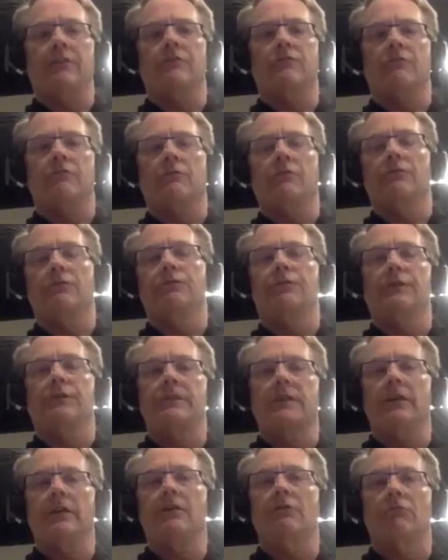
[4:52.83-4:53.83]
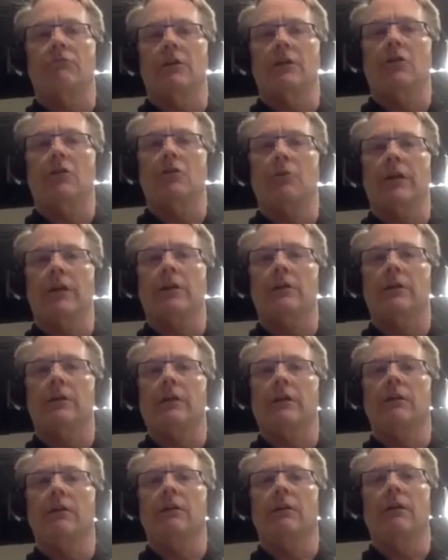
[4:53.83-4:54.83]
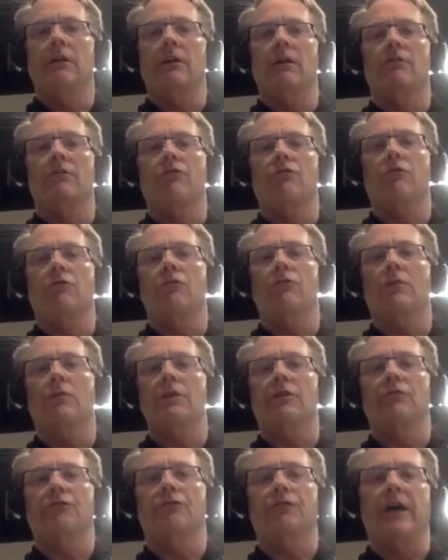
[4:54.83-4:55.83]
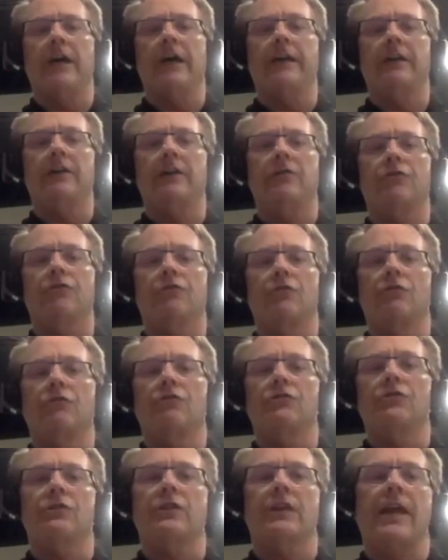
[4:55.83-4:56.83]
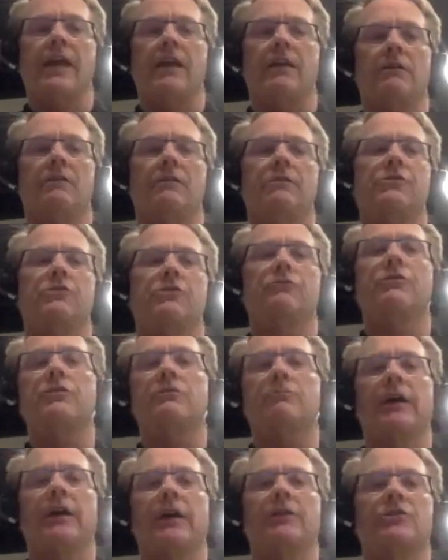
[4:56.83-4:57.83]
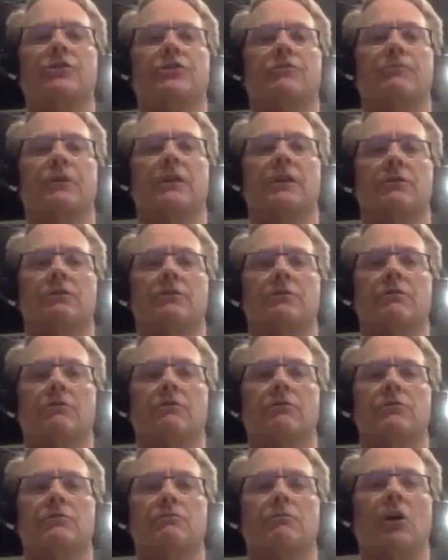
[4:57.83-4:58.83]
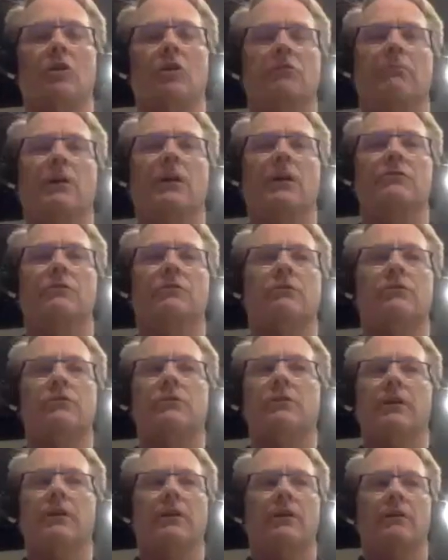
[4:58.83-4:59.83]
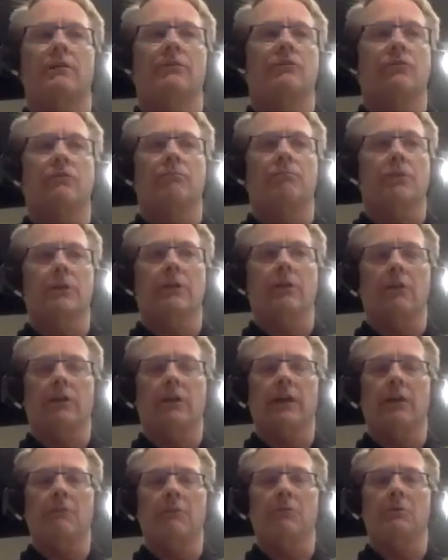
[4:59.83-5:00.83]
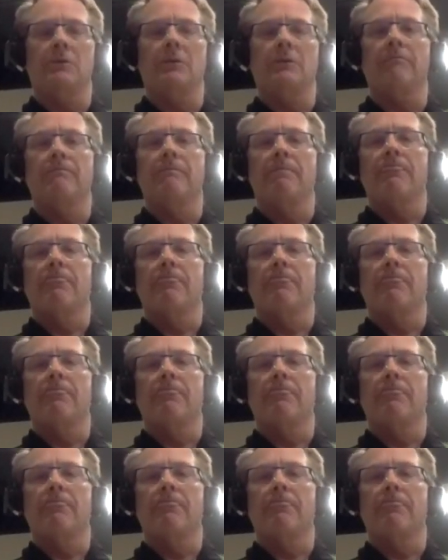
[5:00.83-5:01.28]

So they'll fatigue really quickly. And so what you'll find is you just can't do as much because those smaller muscles simply aren't capable.